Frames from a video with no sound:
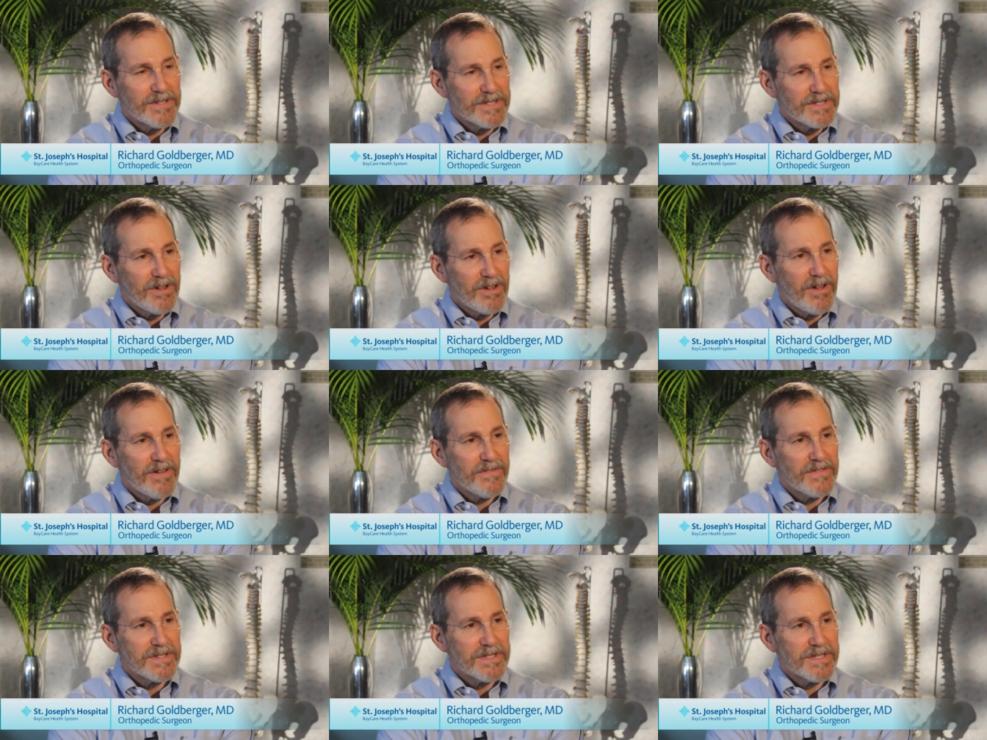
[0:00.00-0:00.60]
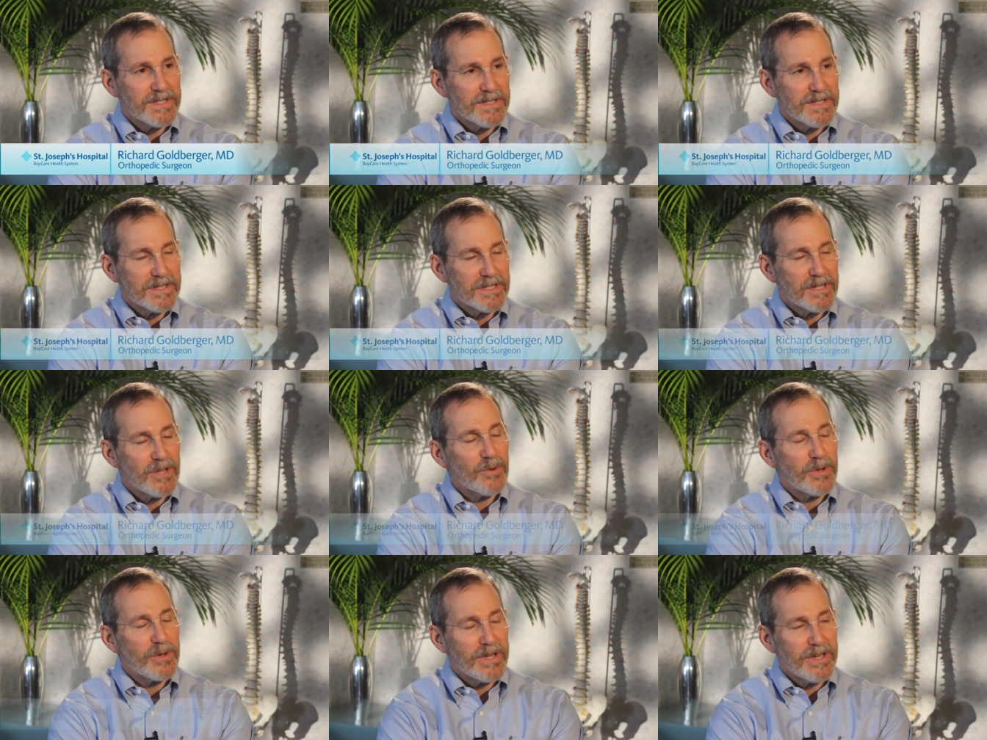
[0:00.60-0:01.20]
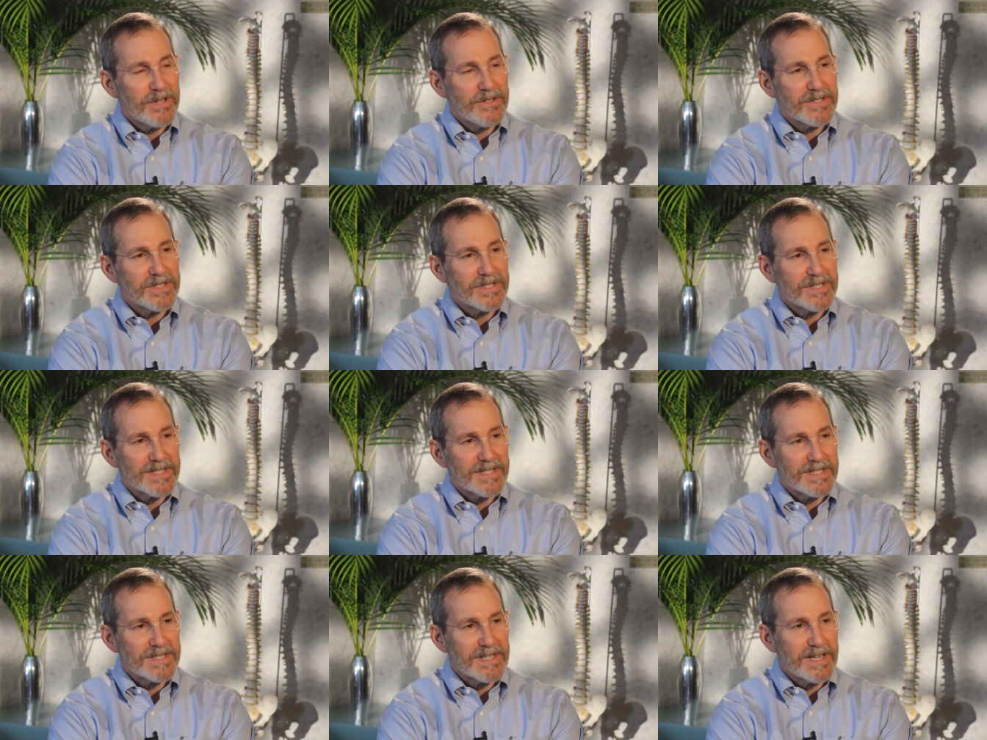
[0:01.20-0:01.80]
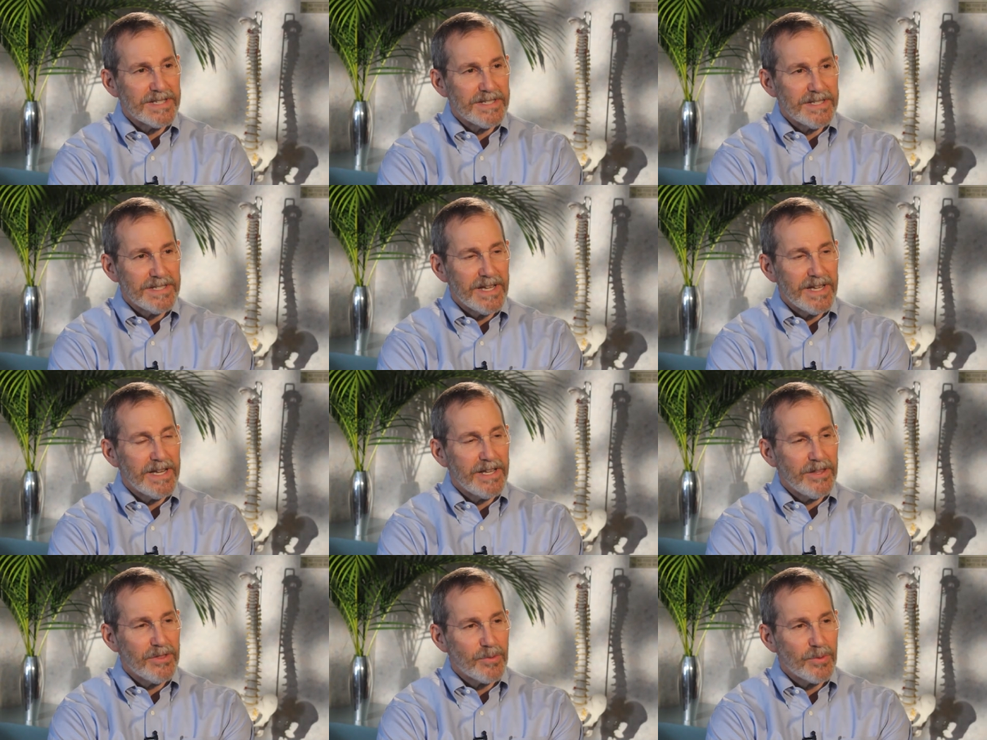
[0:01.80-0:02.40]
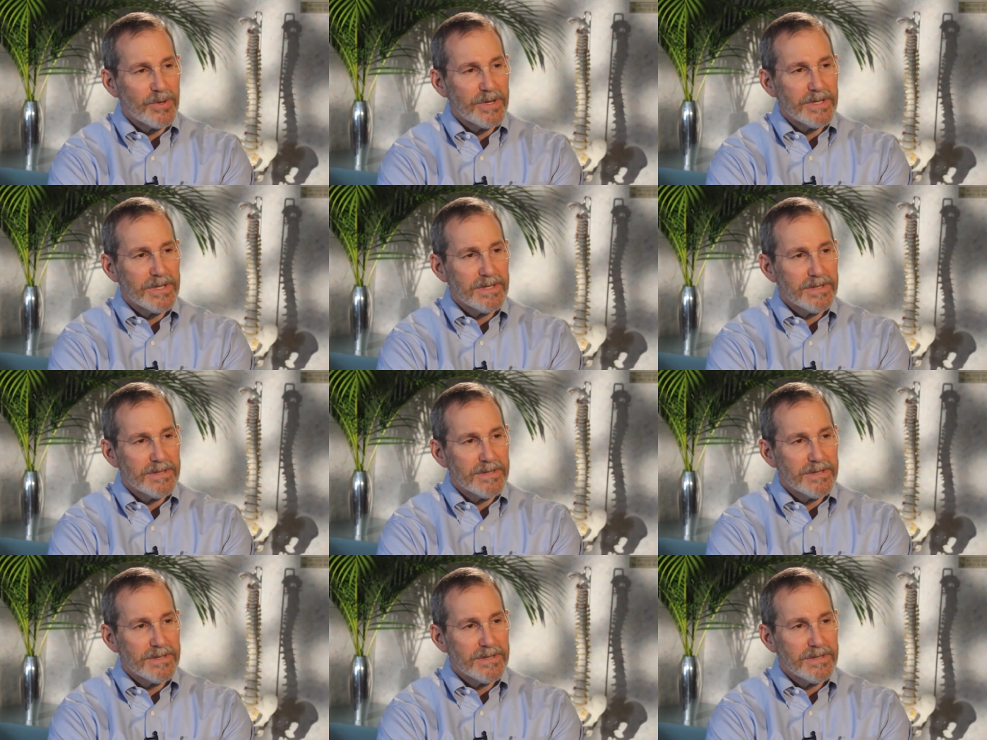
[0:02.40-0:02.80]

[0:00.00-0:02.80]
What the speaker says: this office at this location since 1983.